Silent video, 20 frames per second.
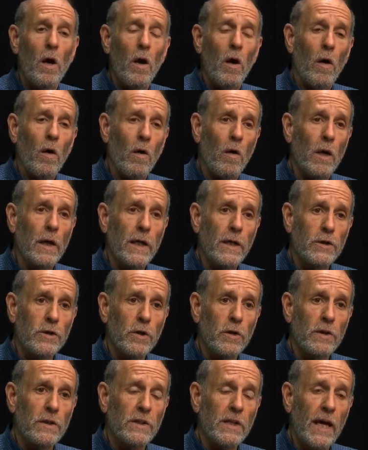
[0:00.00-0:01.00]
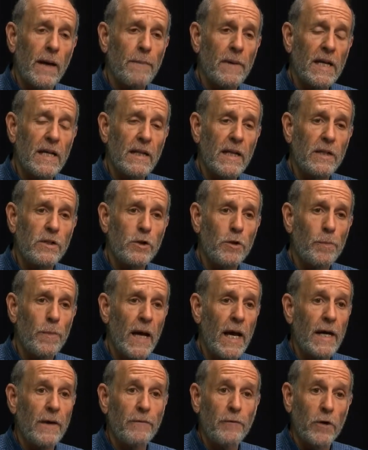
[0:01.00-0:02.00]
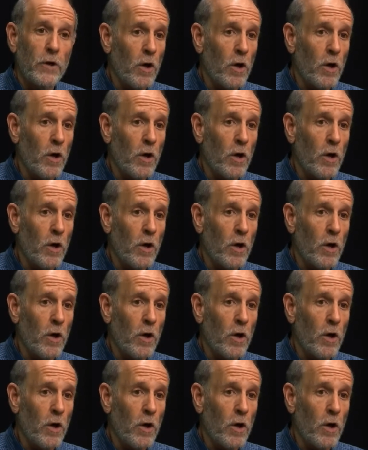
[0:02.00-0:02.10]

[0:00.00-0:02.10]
or an insurance company that you pay for